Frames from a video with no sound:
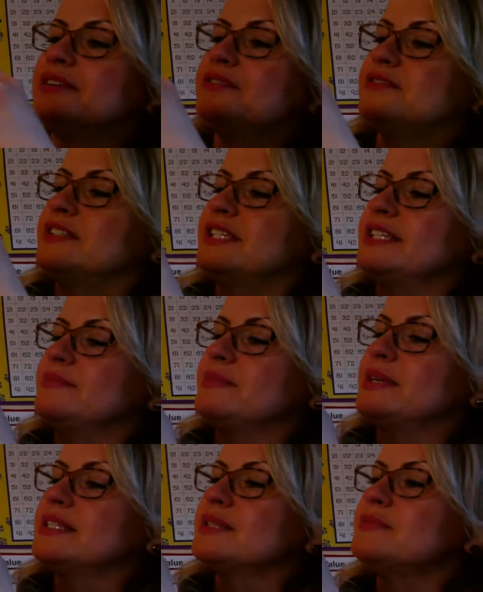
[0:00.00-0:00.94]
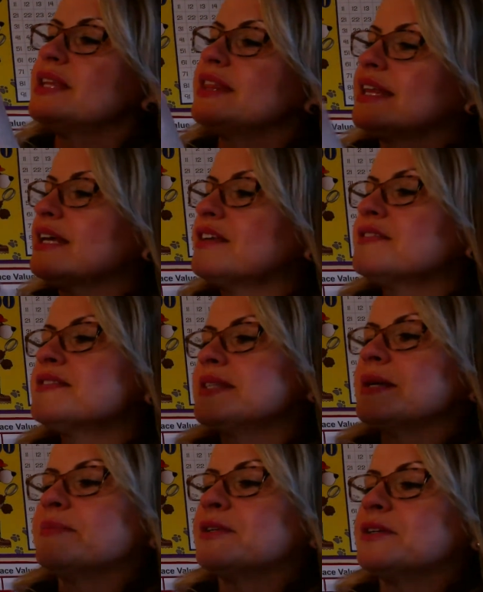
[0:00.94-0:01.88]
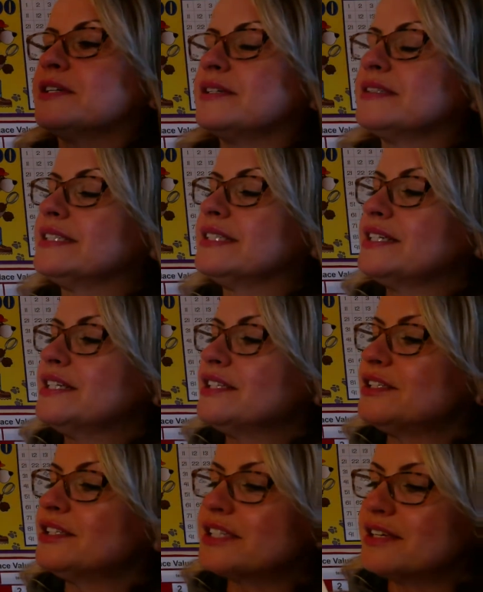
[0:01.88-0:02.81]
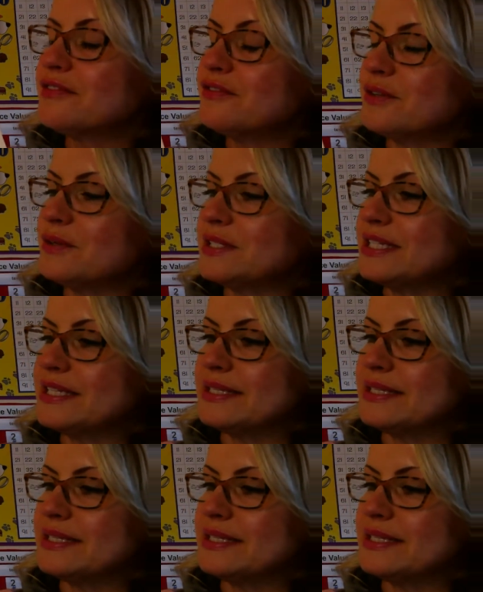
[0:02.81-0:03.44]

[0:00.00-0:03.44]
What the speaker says: lovely. Makes me think of summer and looking forward to the